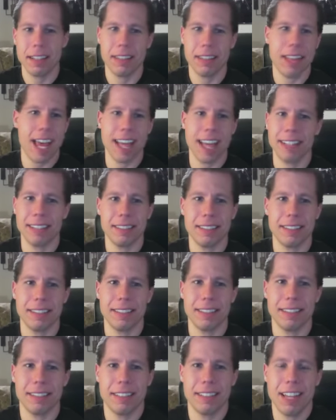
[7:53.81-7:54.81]
that
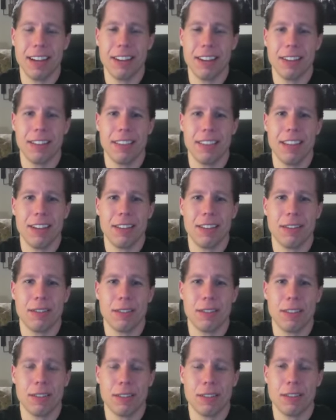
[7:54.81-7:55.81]

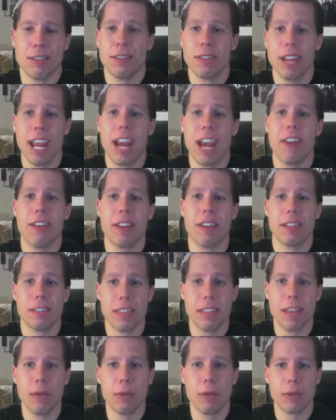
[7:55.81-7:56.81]
there's certain areas
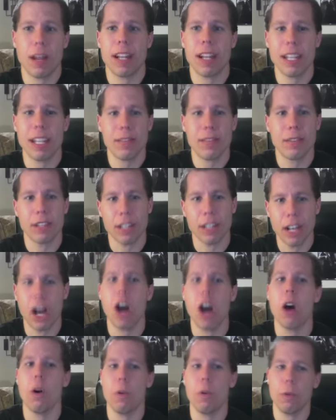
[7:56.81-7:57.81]
they will not even
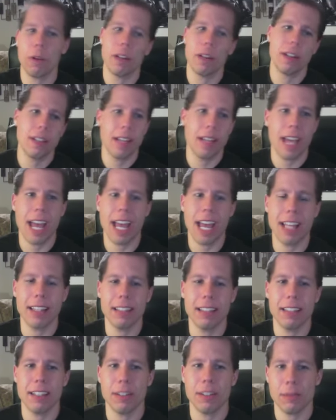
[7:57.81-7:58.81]
go,
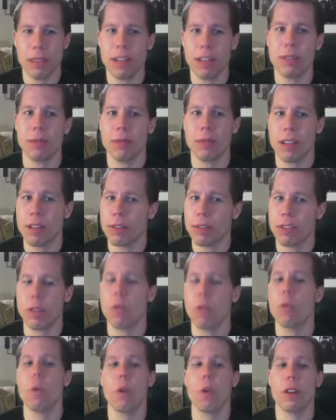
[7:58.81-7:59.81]
and you know they're
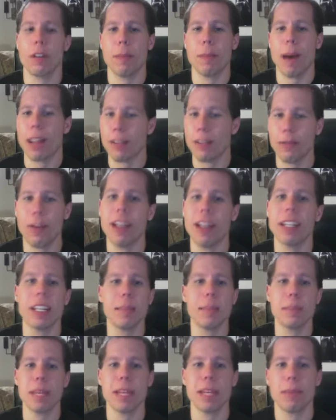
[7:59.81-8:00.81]
so worried about
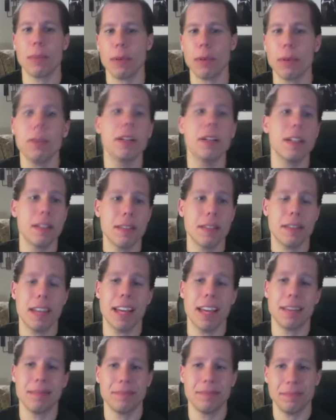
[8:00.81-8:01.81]
offending people
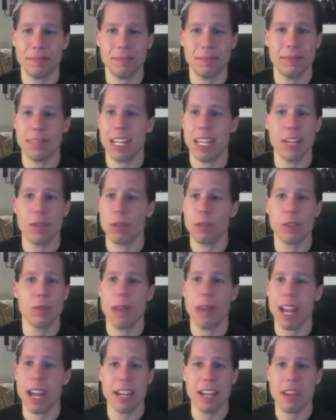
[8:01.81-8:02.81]
that they don't
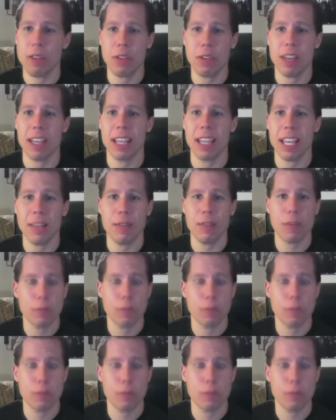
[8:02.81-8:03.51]
do anything even